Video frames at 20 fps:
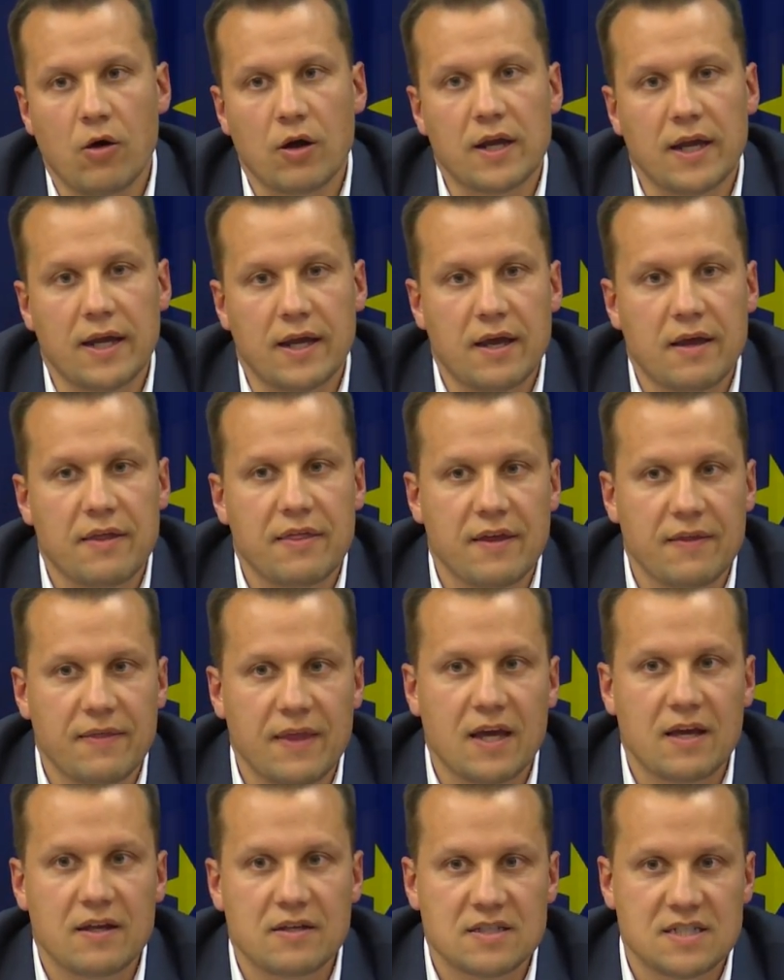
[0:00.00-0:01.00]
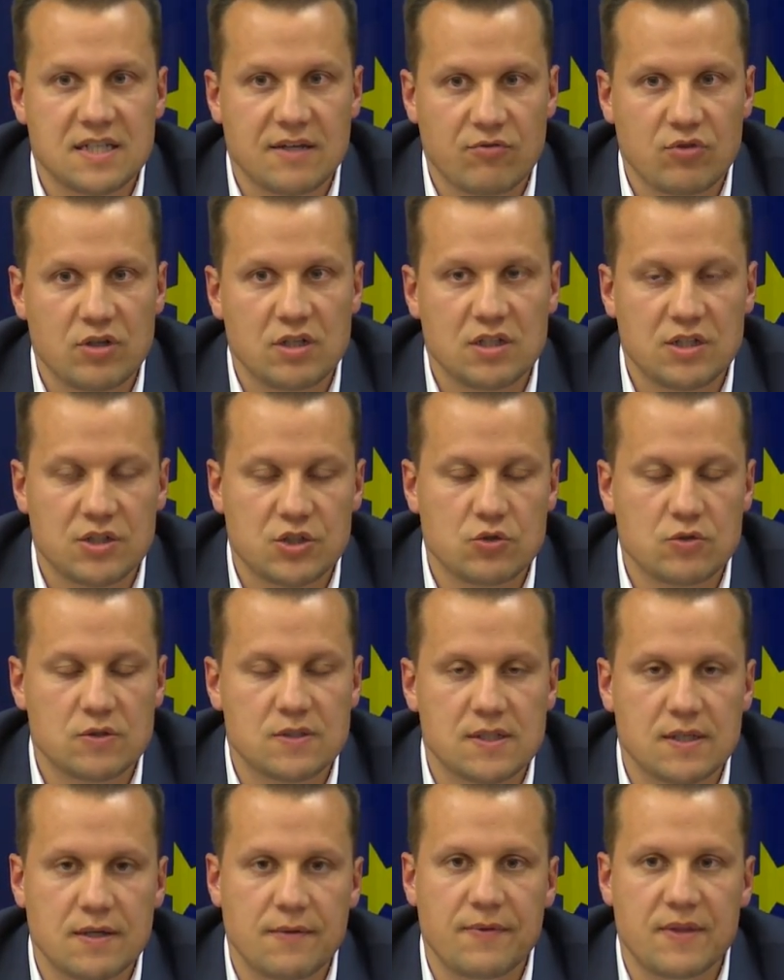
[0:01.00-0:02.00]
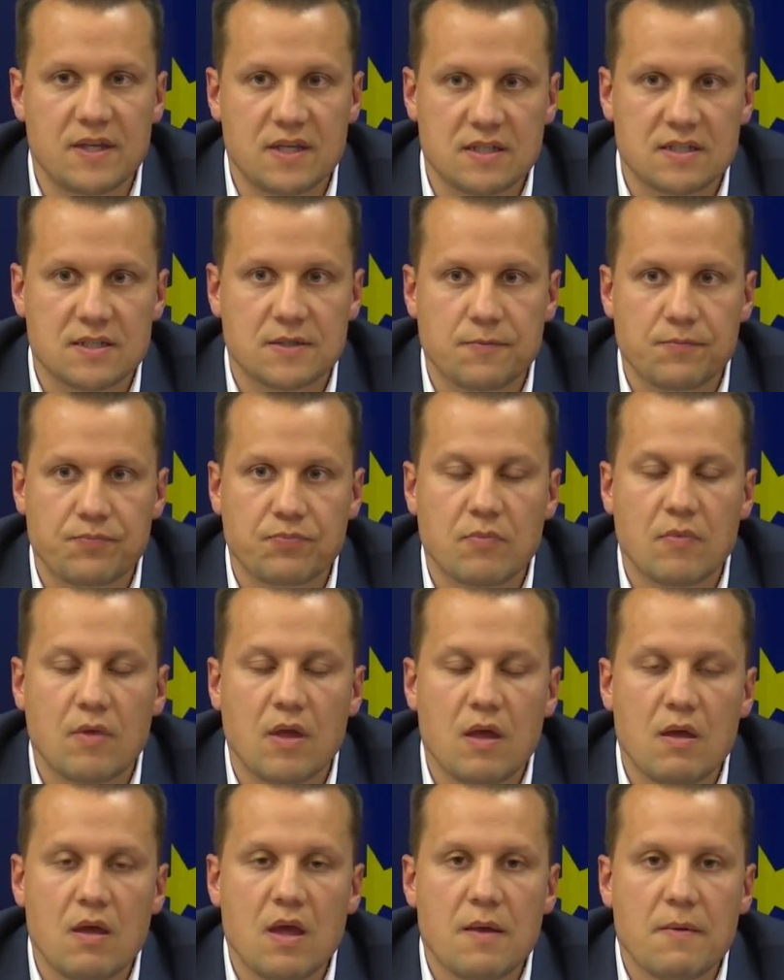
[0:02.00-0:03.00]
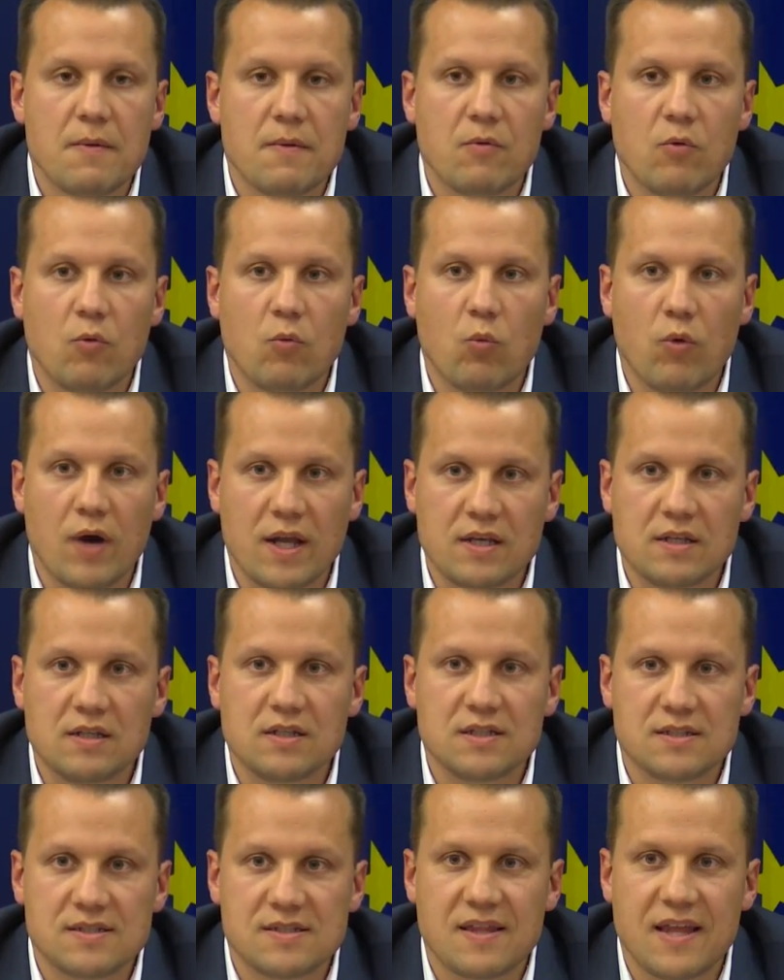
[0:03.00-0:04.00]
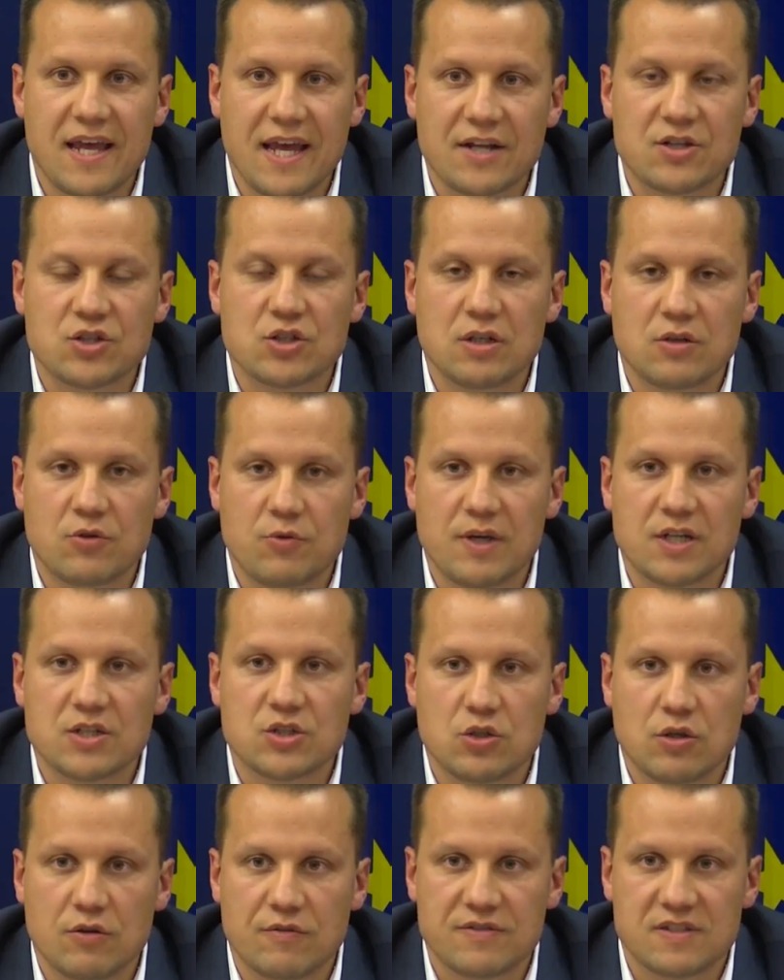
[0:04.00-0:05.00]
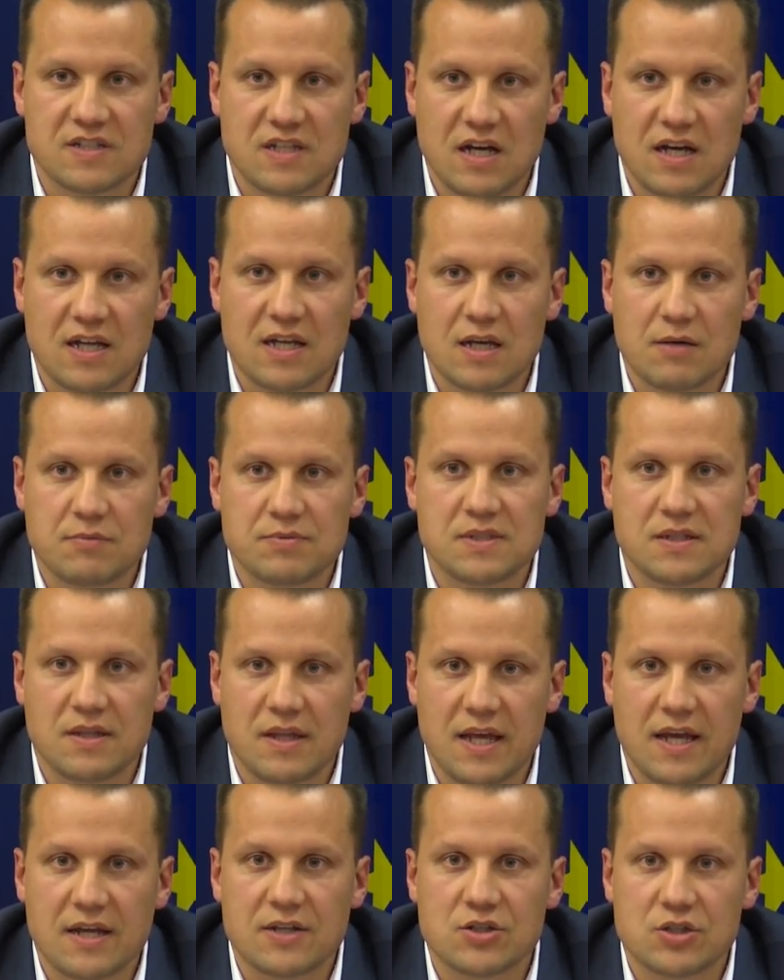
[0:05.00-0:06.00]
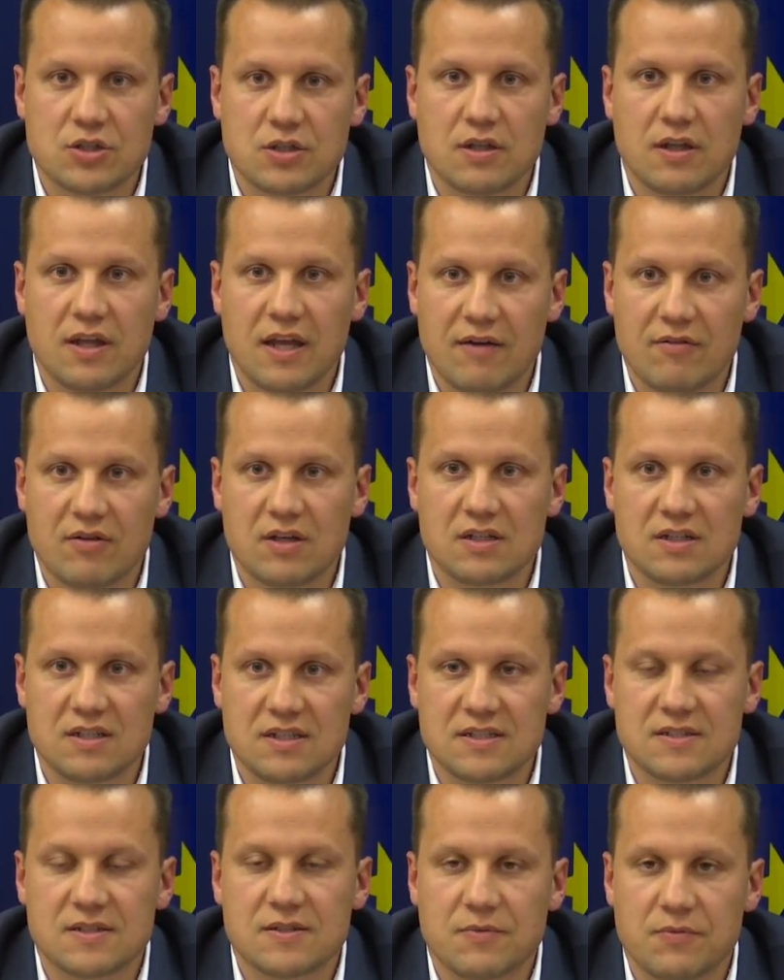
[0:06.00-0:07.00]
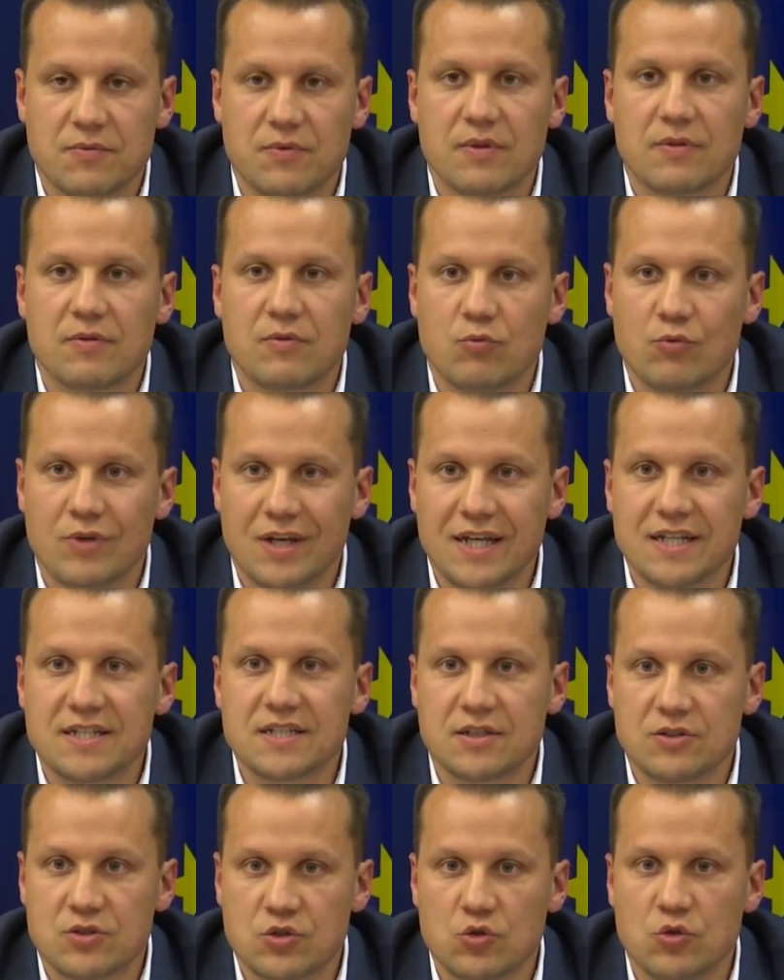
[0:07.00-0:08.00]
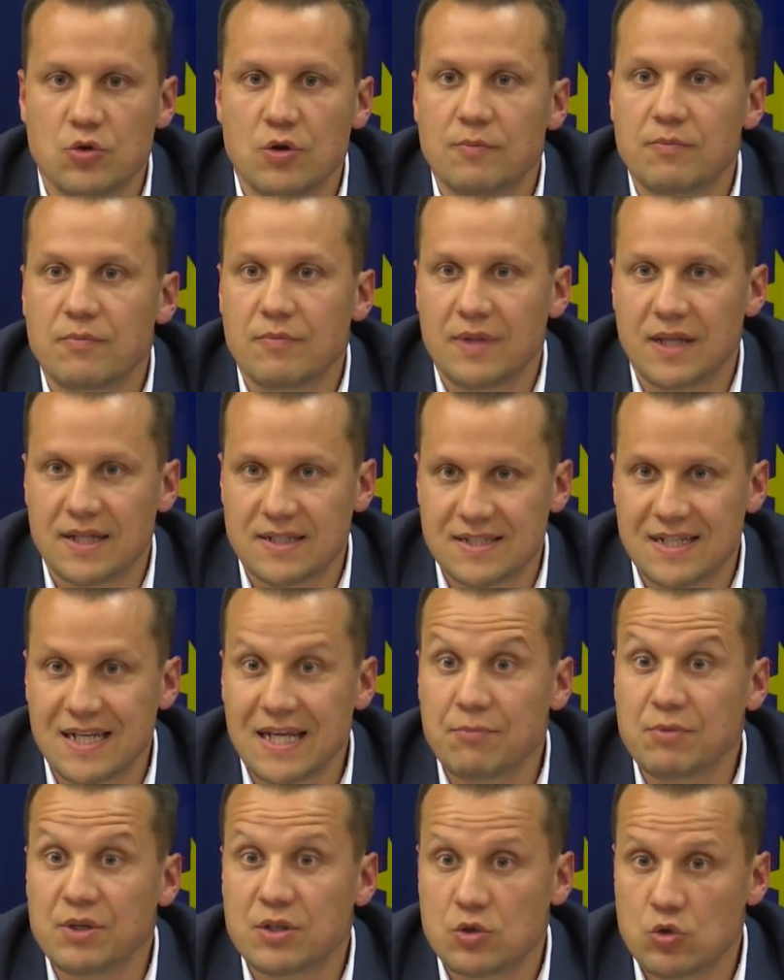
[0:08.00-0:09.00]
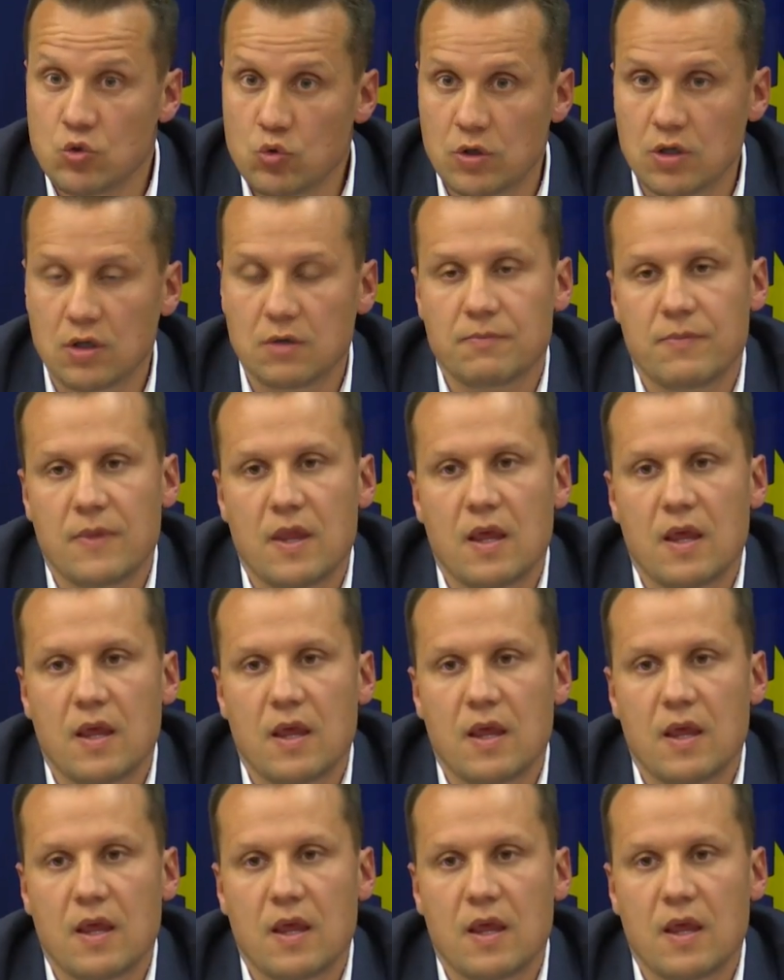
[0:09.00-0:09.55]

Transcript: Okay, I think there are several issues in this. One is the actual question of startups, and the other is relating to, let's name it, Google.